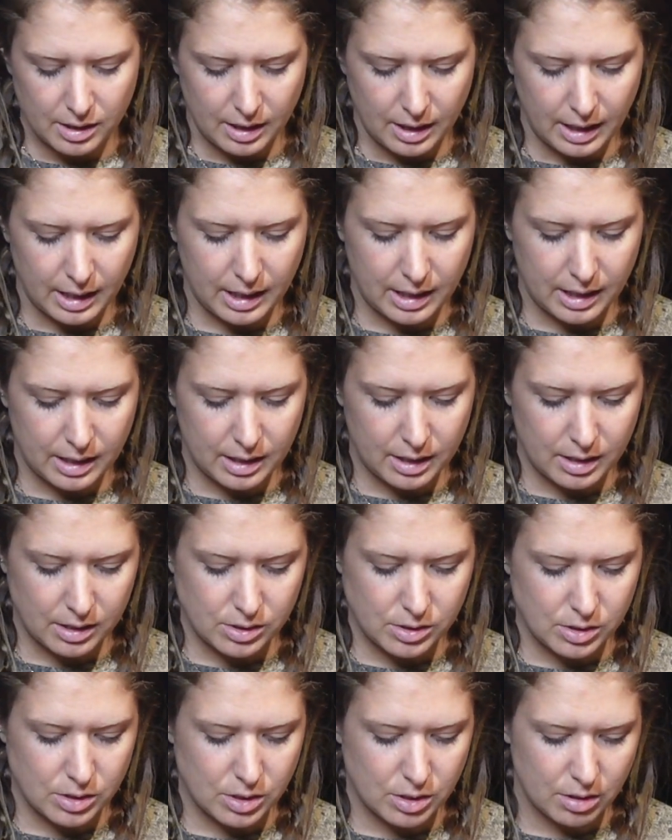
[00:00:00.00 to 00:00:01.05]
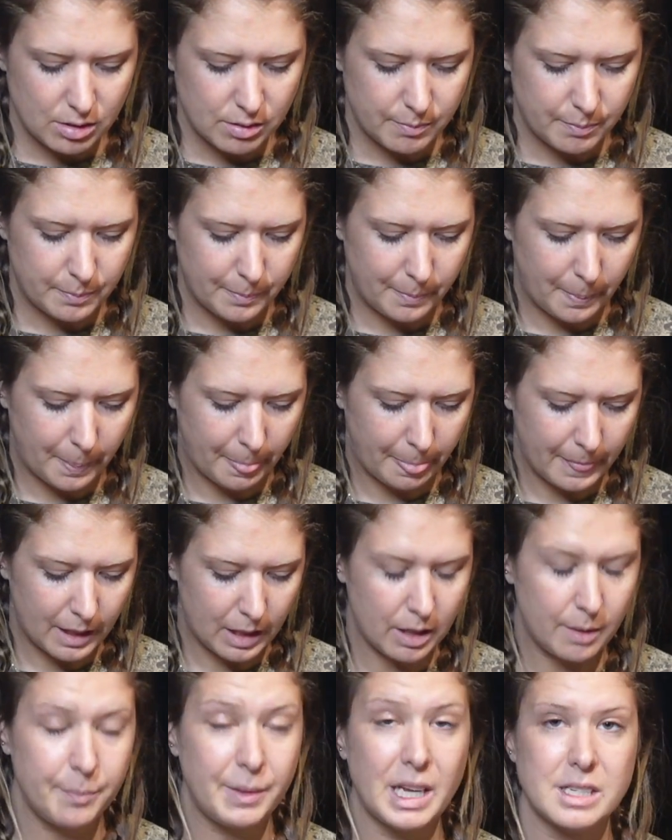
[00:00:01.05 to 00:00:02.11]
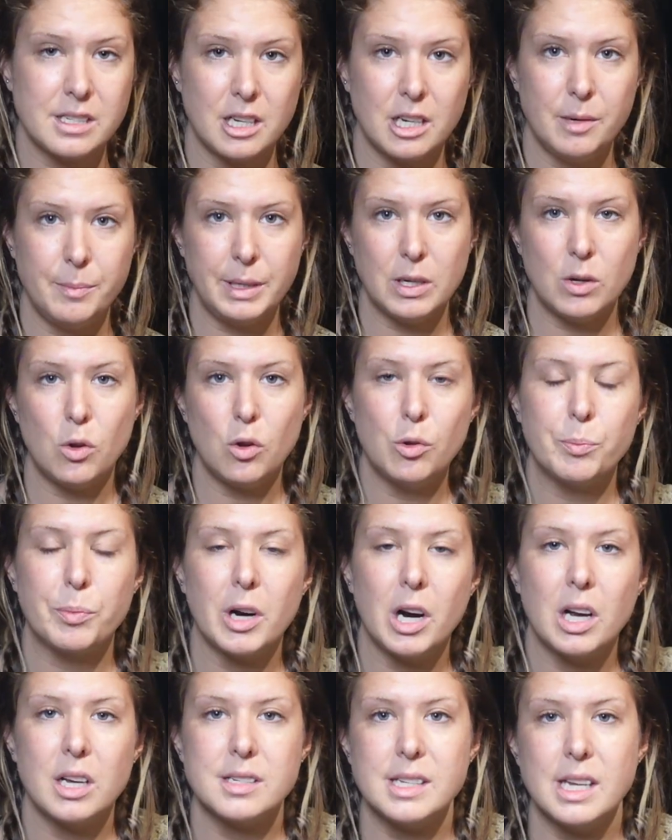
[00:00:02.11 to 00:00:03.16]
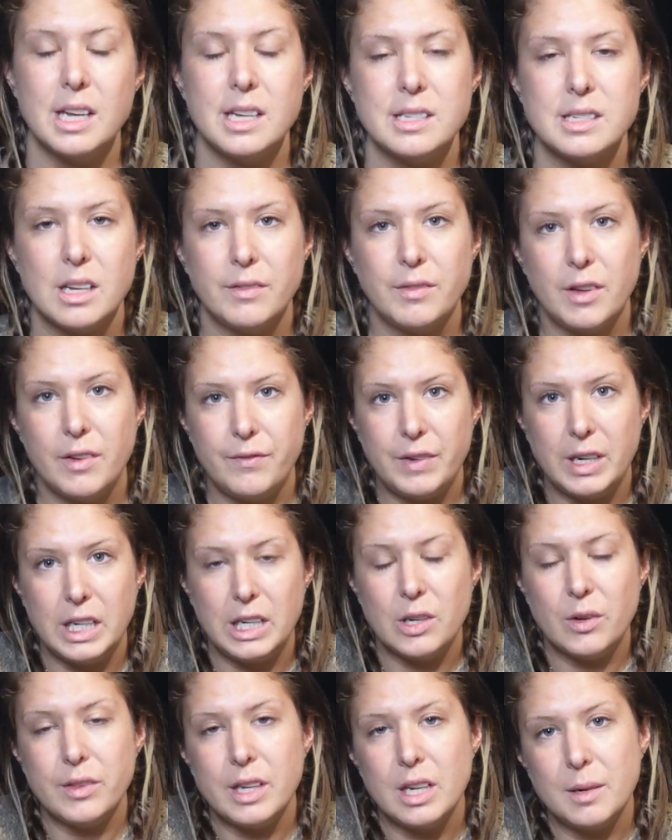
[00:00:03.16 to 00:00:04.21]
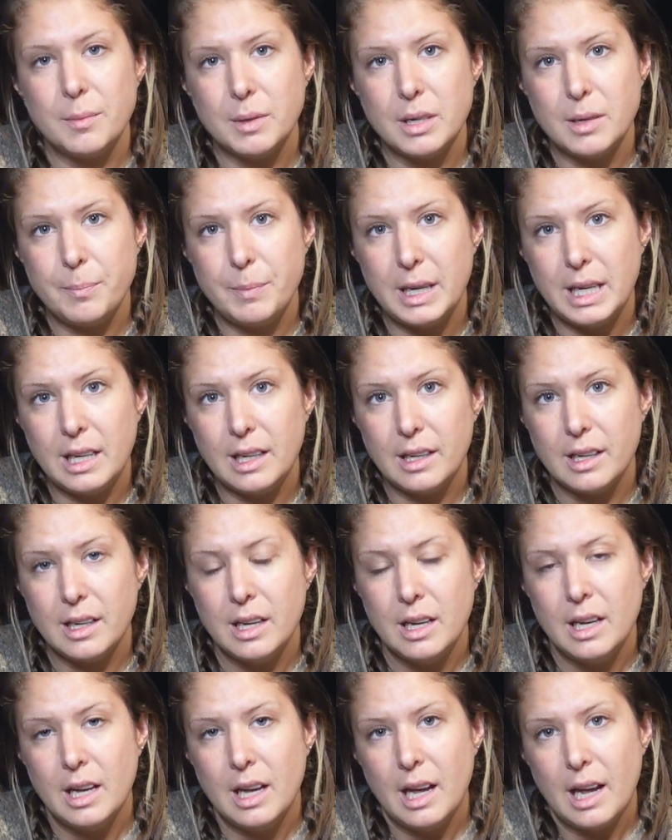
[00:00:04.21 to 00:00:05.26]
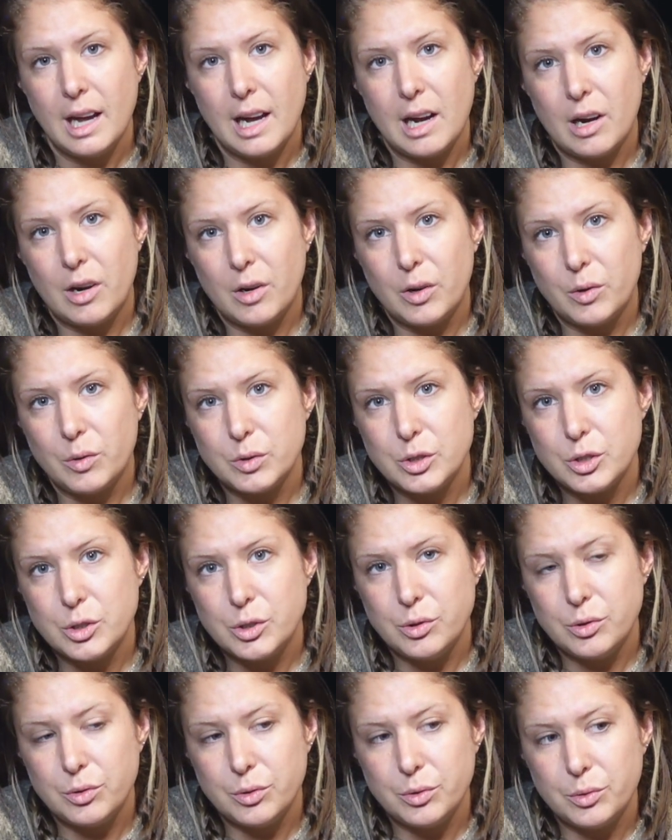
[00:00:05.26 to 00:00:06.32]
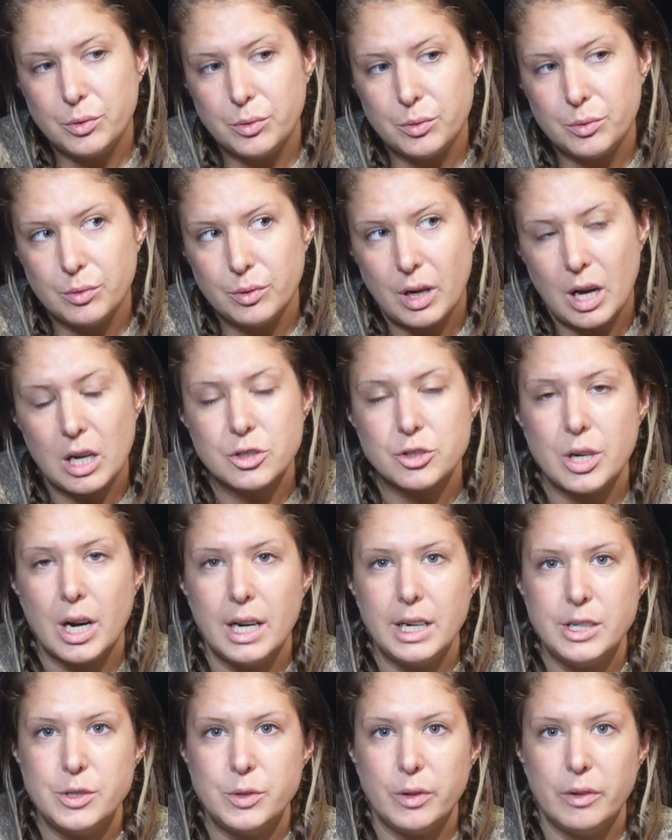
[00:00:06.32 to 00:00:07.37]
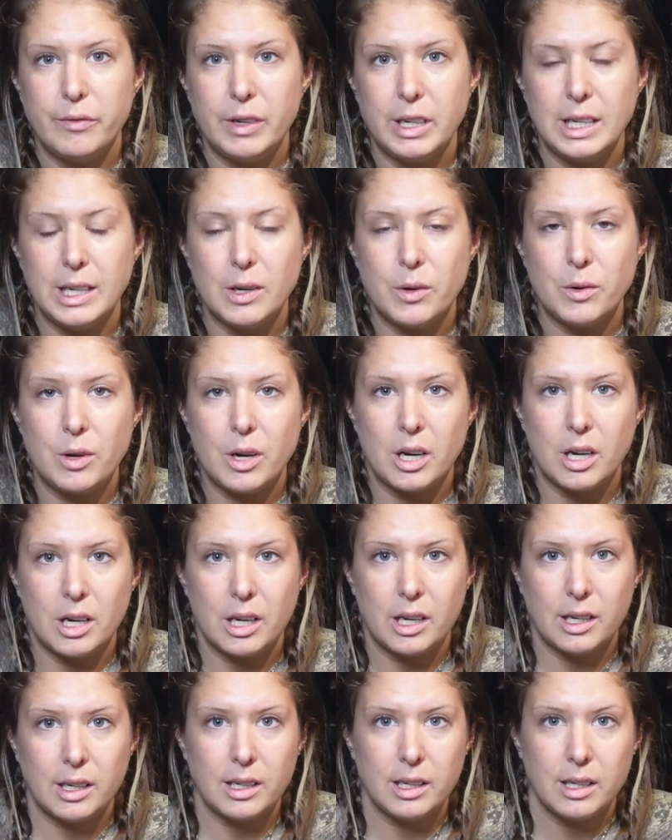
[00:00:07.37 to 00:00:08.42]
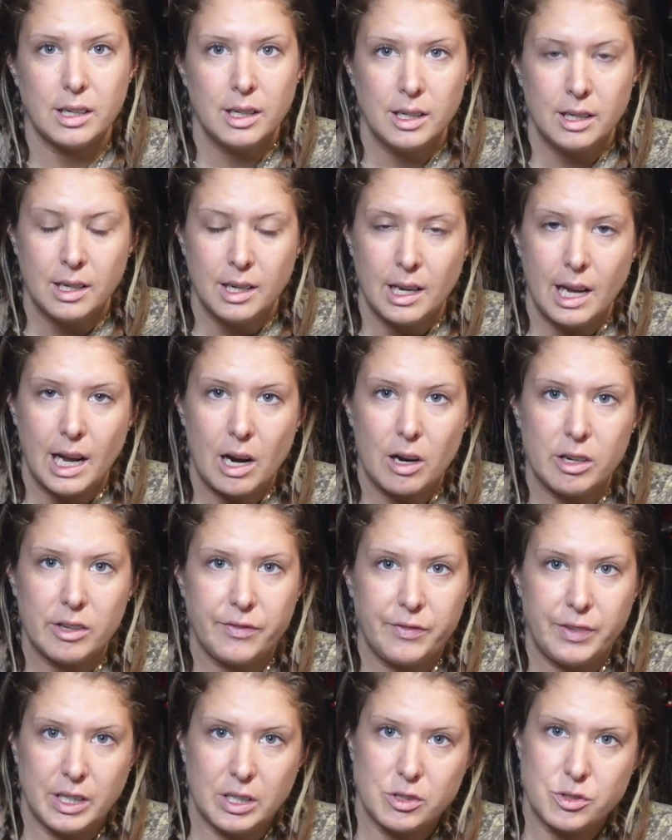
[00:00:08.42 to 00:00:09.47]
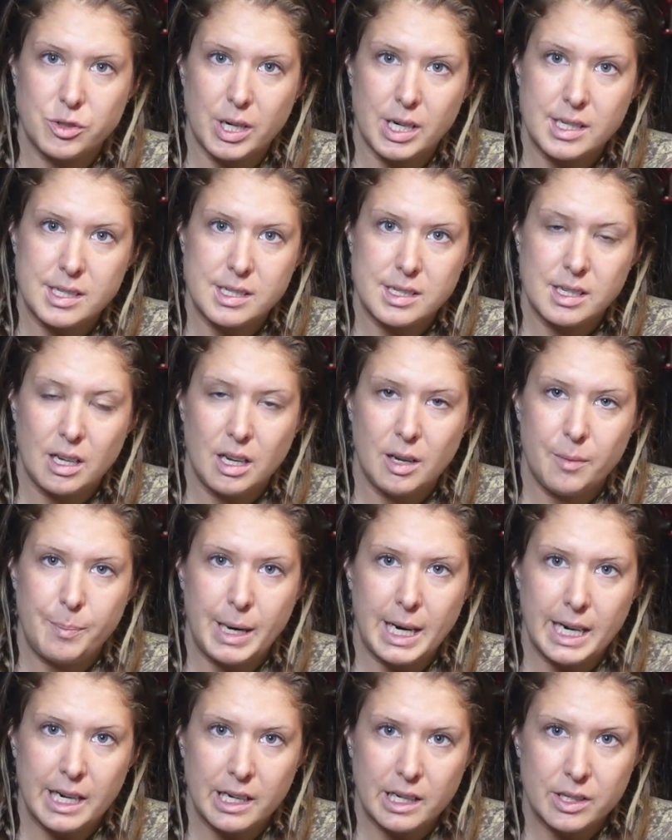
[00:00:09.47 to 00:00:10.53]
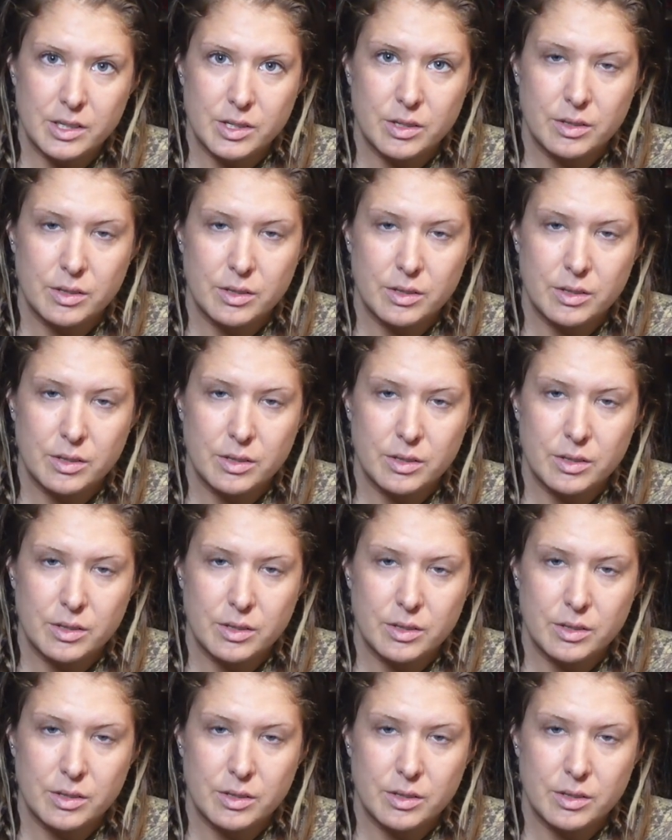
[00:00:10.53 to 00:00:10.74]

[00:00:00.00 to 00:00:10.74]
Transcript: And that's gonna be a whole process of a video that I'm gonna make. I'll try to do a video on how to field dress a bear.